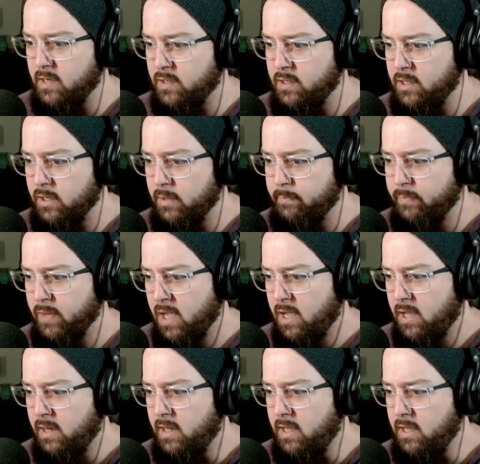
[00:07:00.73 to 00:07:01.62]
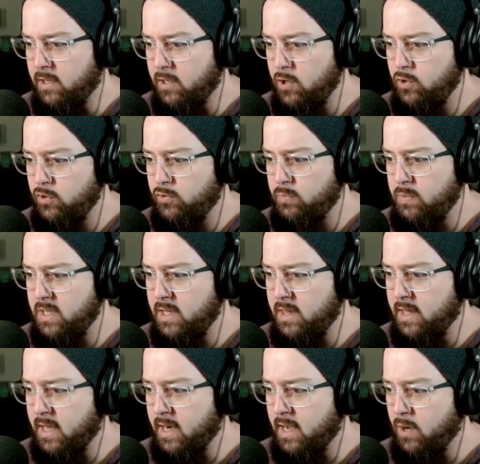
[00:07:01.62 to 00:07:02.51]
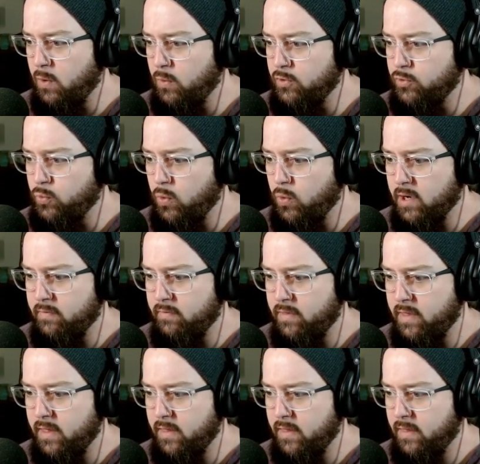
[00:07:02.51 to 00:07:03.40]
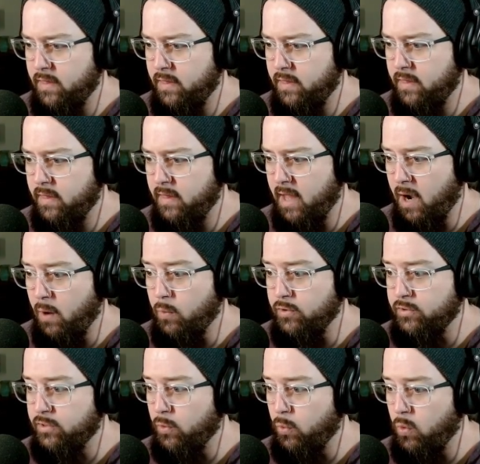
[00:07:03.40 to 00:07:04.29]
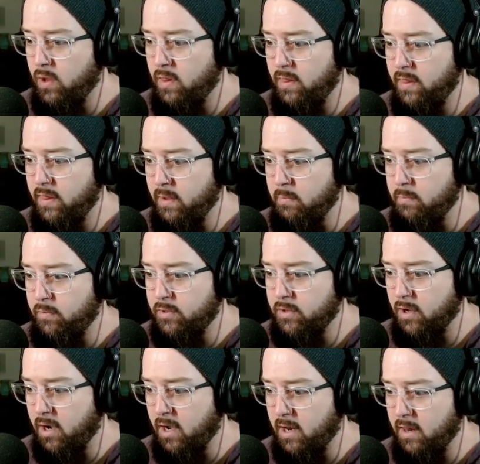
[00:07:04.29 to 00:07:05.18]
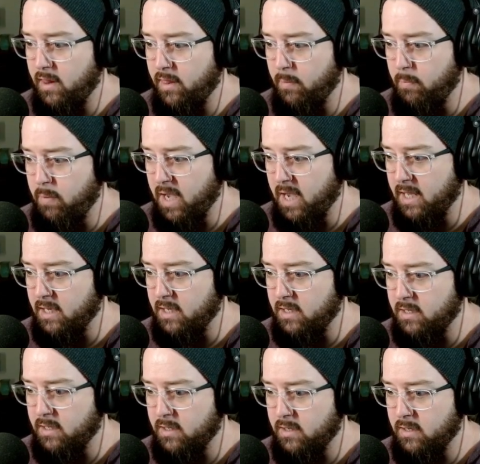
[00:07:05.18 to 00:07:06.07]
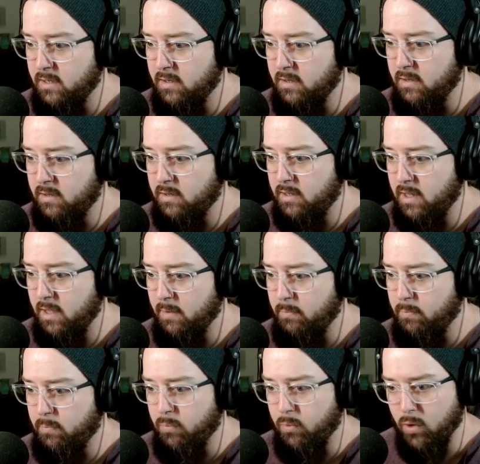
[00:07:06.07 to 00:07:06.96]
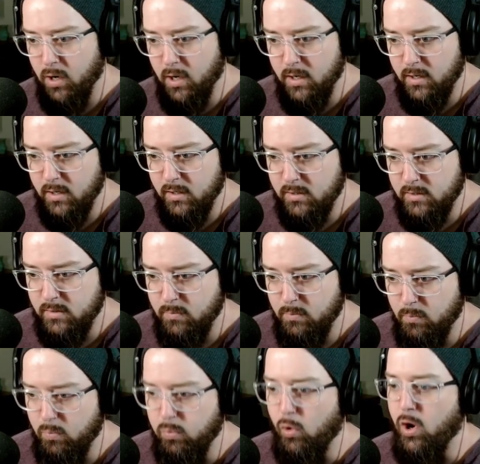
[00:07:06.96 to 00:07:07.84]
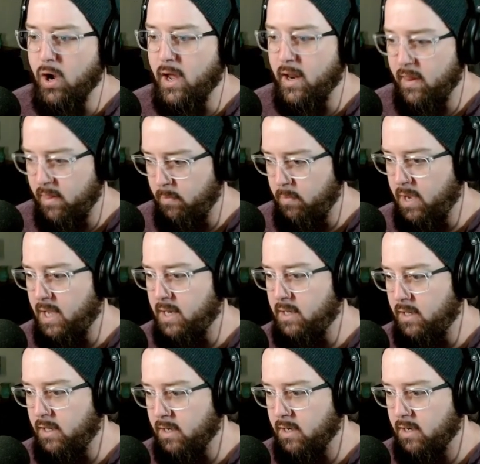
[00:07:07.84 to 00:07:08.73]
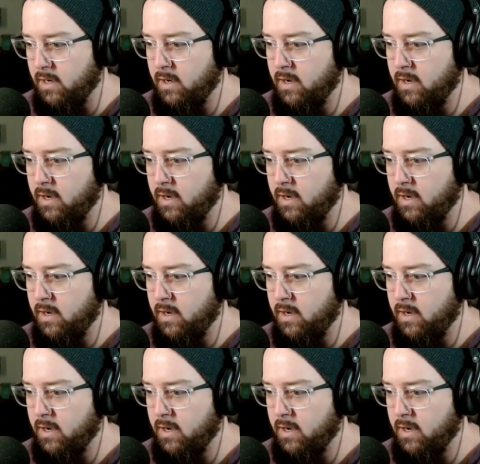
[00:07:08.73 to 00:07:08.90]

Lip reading: here. They accused me that I was the one that taught the bad, that brought the bad luck